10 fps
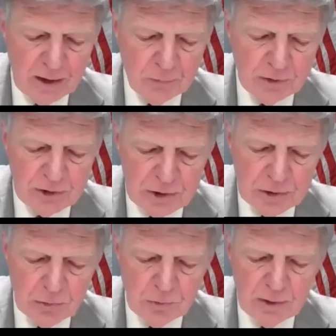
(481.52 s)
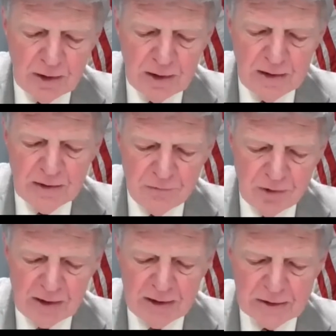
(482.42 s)
I wish you and the
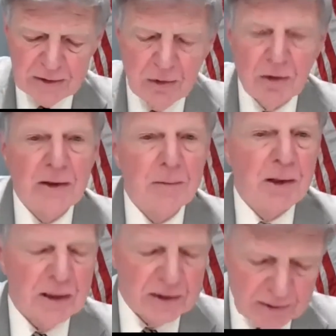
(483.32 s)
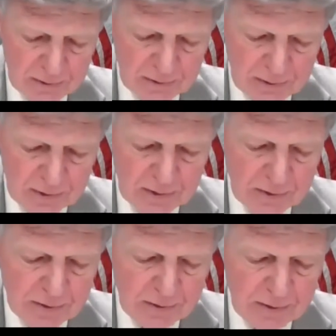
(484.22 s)
village all the best.
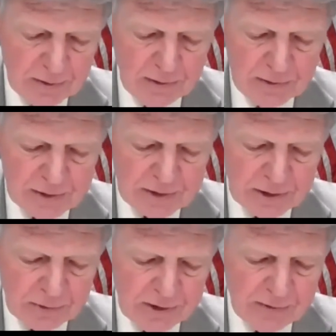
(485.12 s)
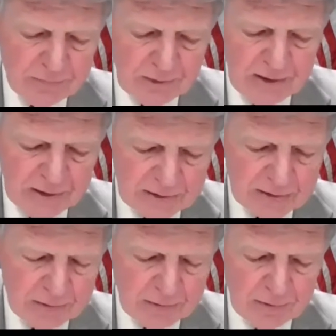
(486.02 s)
Sincerely,
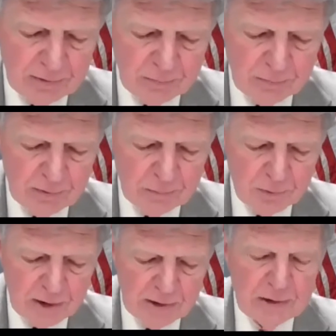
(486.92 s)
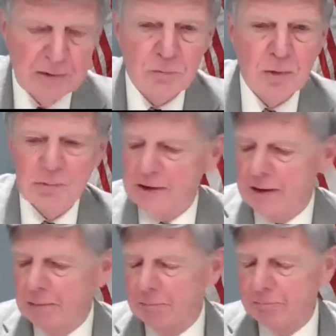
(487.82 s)
thanks, Bradley
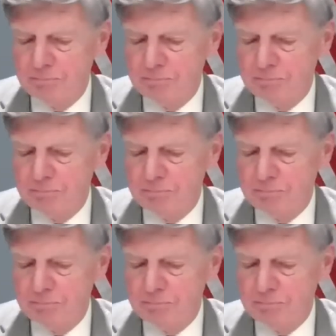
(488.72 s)
Robeson.